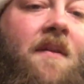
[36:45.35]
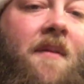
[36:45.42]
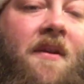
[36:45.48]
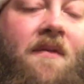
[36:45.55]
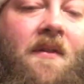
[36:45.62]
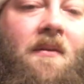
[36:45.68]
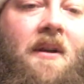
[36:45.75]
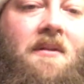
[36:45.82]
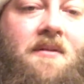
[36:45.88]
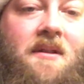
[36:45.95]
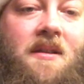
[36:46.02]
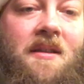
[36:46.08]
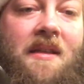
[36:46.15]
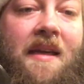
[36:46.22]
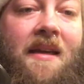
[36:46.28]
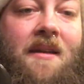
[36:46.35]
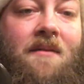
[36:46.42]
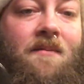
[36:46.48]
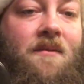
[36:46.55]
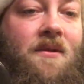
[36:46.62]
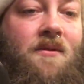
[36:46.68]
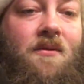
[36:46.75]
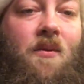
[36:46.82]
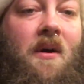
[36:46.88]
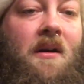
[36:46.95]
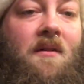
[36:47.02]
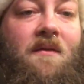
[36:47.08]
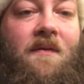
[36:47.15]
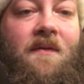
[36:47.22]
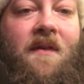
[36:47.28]
I mean, for around 10,
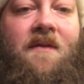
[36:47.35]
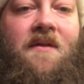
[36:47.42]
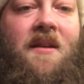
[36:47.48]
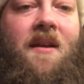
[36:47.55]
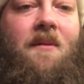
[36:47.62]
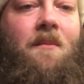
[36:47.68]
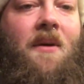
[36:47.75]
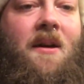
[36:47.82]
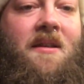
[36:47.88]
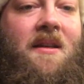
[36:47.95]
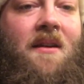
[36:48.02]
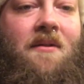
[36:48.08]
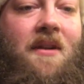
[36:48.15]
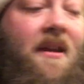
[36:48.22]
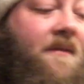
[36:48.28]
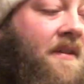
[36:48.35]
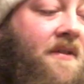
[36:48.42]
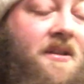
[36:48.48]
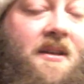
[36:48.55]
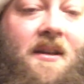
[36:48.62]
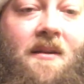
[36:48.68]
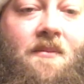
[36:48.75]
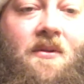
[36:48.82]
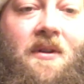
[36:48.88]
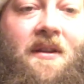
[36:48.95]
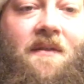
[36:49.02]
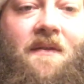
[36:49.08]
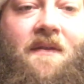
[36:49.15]
12, 15 bucks, I don't think I've ever seen it more than